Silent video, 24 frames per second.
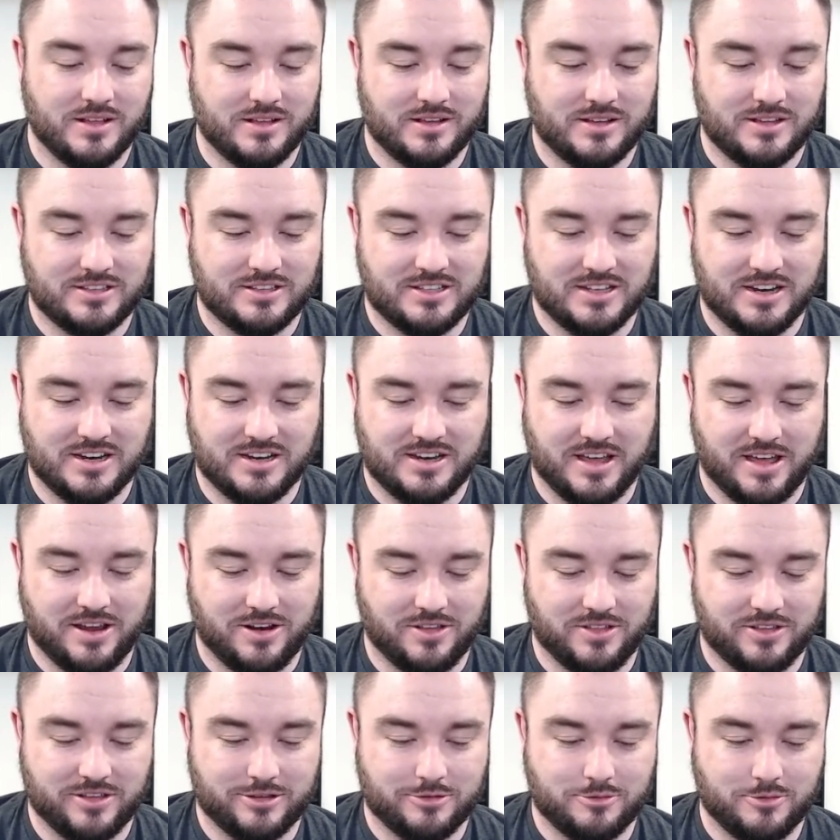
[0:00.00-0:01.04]
Let's get a 10 on
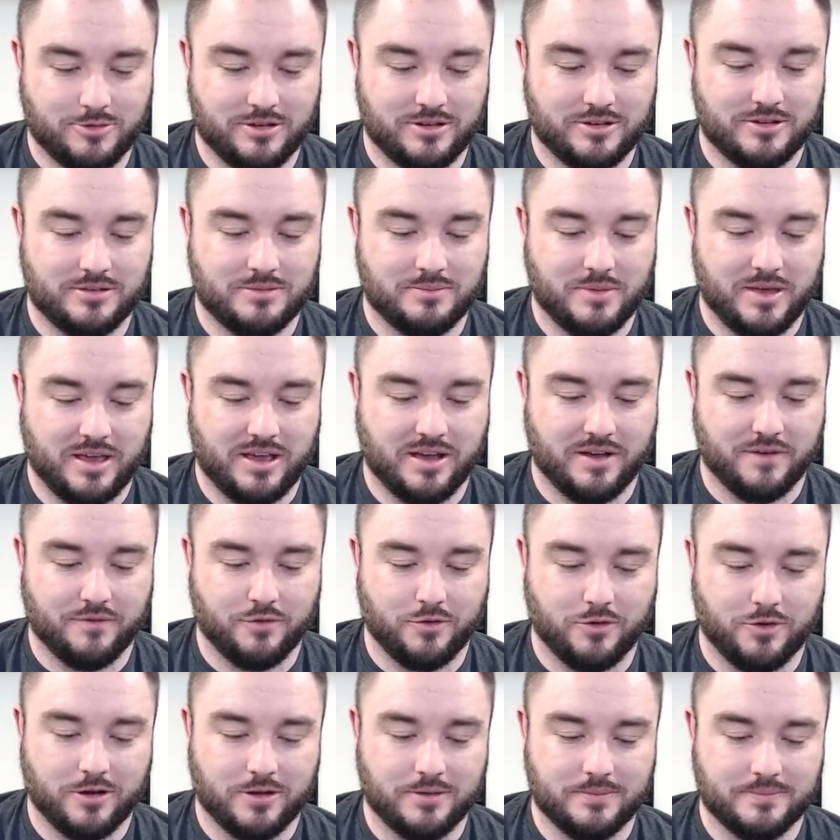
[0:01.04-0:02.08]
this one. Make up
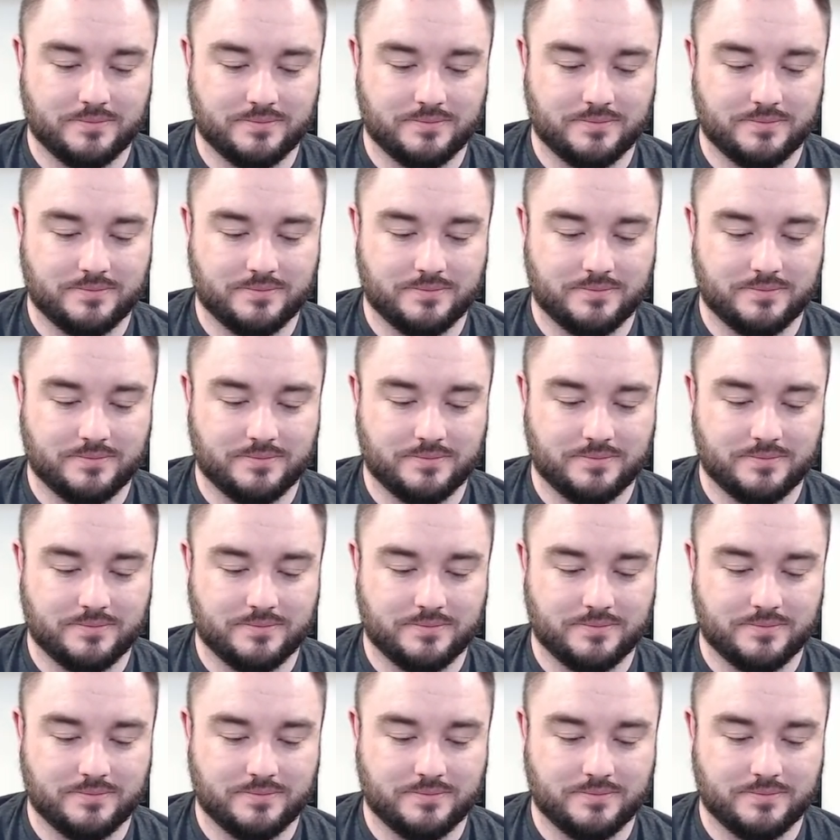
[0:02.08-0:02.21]
for it.